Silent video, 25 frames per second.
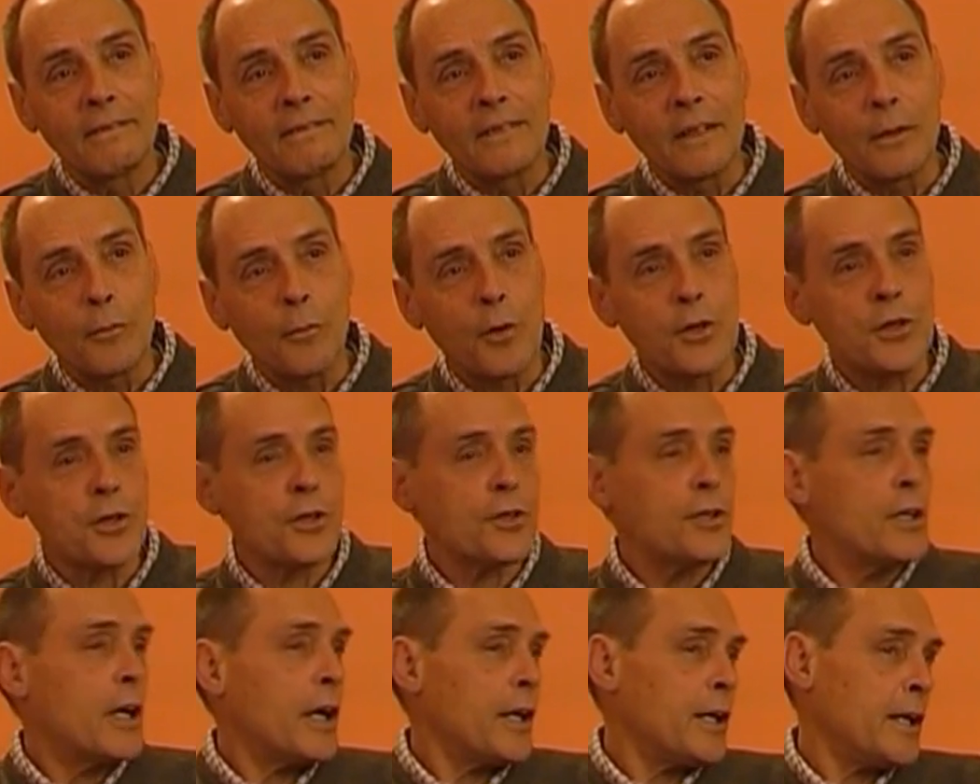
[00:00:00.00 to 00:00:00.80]
which is
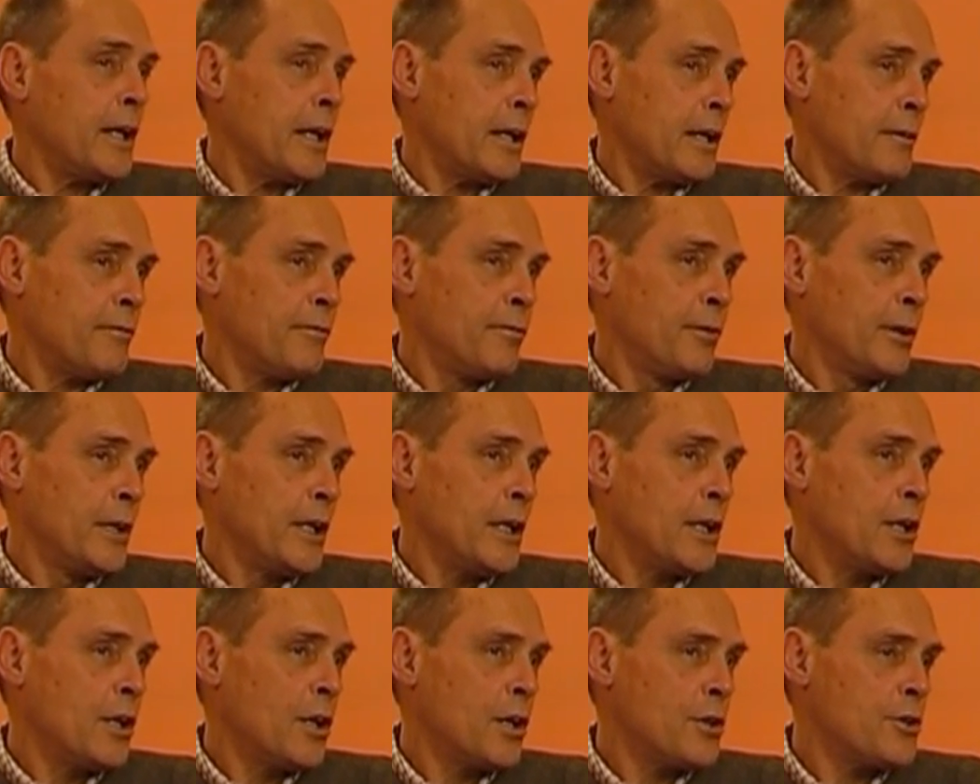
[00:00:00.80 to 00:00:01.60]
not yet a fully
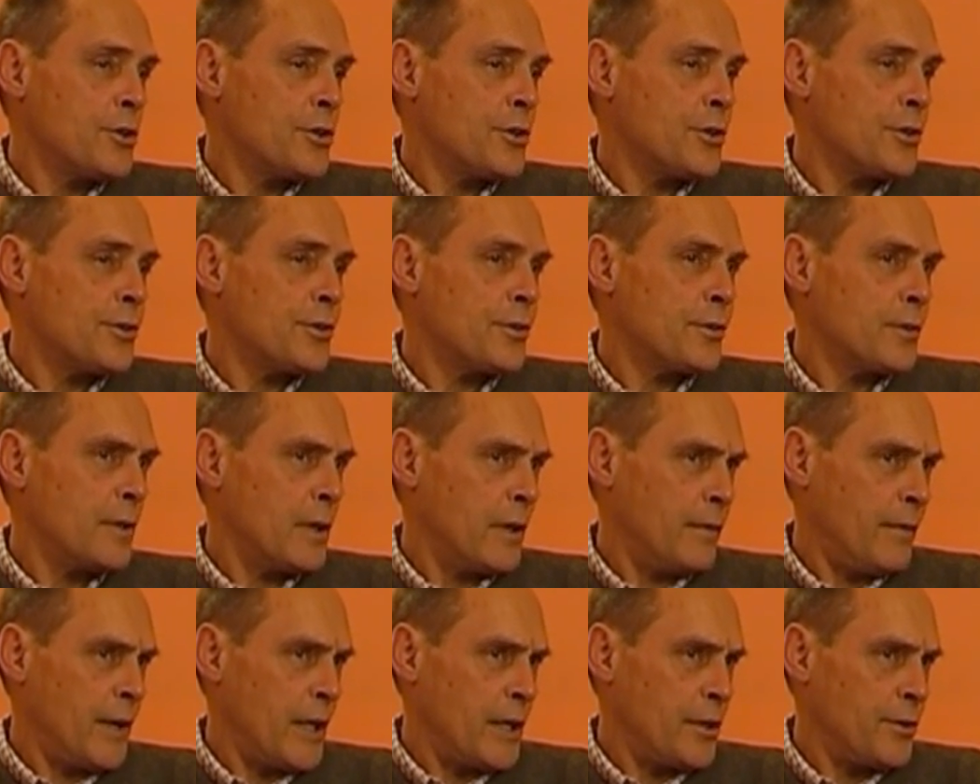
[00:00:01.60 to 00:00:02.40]
conscious
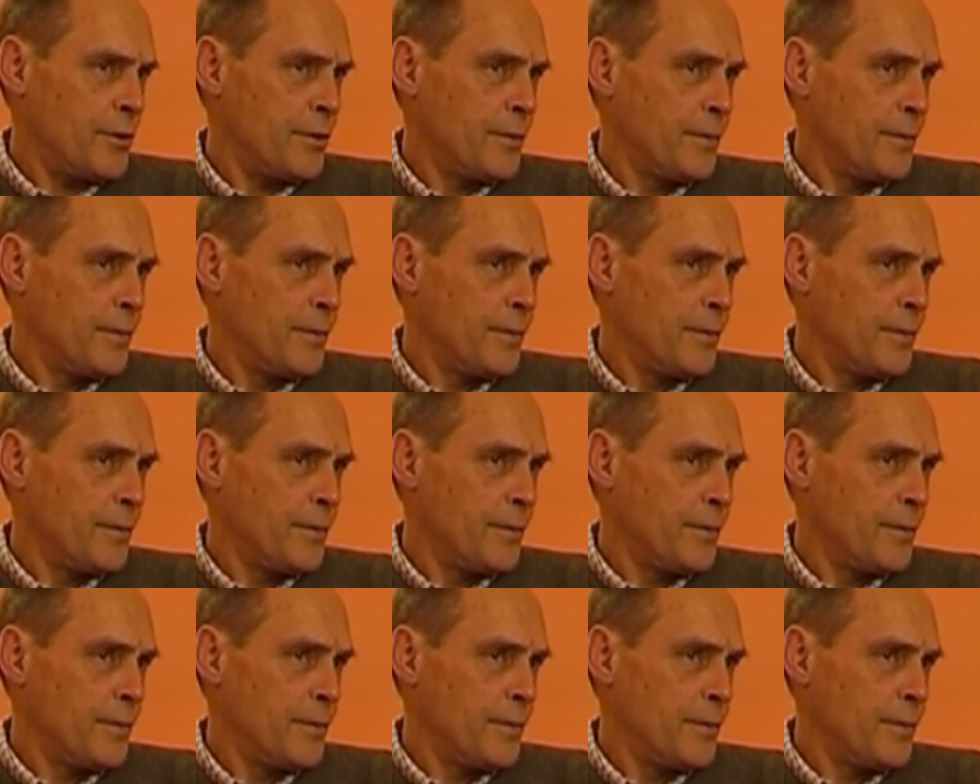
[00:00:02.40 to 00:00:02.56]
event.